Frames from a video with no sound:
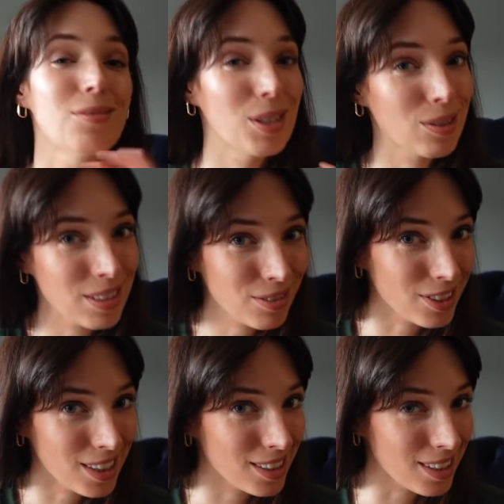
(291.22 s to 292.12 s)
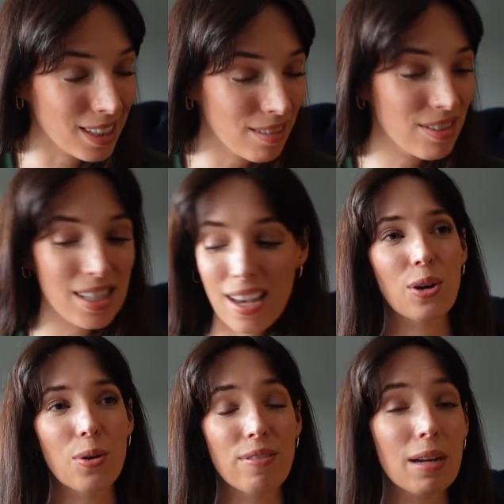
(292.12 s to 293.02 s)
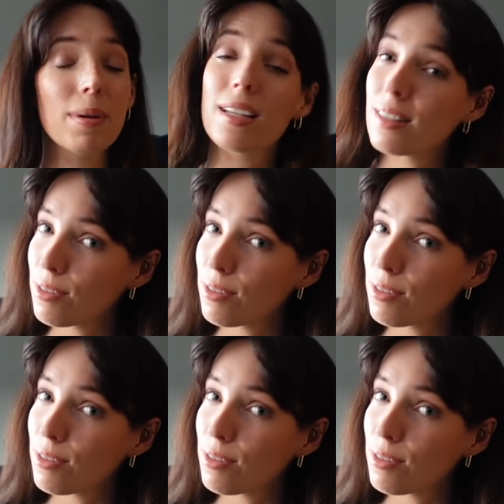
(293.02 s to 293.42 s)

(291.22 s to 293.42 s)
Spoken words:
We don't have great knives. So if anybody has